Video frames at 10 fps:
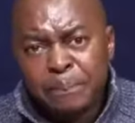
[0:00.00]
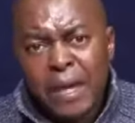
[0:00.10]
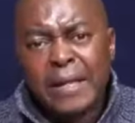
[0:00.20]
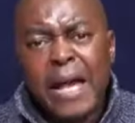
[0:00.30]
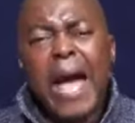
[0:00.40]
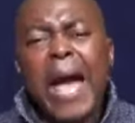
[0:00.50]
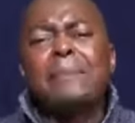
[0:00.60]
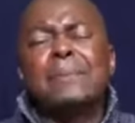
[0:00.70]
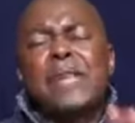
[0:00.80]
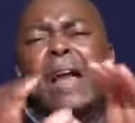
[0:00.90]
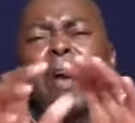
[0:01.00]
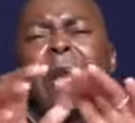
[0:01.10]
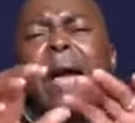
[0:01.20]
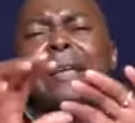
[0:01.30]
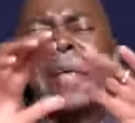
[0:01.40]
And hey,
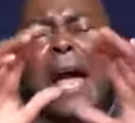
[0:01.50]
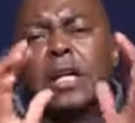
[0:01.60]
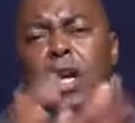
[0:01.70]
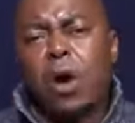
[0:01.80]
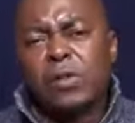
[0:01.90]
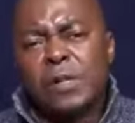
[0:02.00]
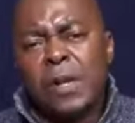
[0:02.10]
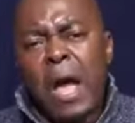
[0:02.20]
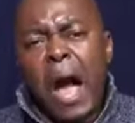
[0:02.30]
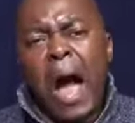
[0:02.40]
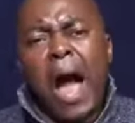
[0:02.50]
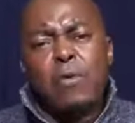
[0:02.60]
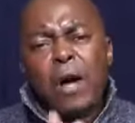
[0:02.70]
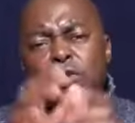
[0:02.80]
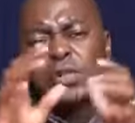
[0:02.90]
Mzalwane, as I close, I
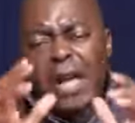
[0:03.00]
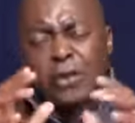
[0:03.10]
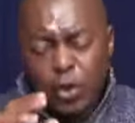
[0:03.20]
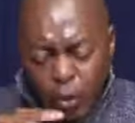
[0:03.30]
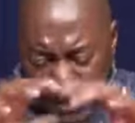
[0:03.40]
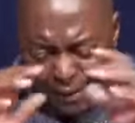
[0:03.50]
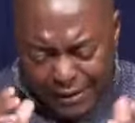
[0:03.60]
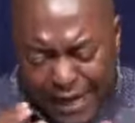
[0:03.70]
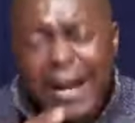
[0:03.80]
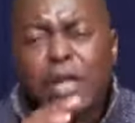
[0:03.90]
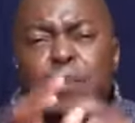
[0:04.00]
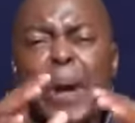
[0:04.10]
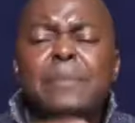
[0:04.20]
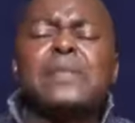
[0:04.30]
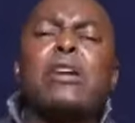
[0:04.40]
want to say to you, let us
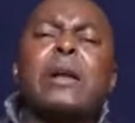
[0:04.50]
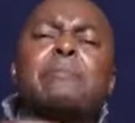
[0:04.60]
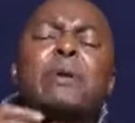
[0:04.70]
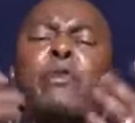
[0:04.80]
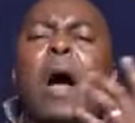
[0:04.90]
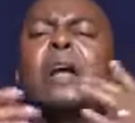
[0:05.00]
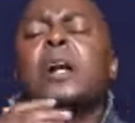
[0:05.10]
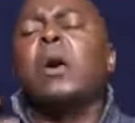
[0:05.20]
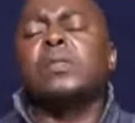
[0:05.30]
pray, Mzalwane, before I close.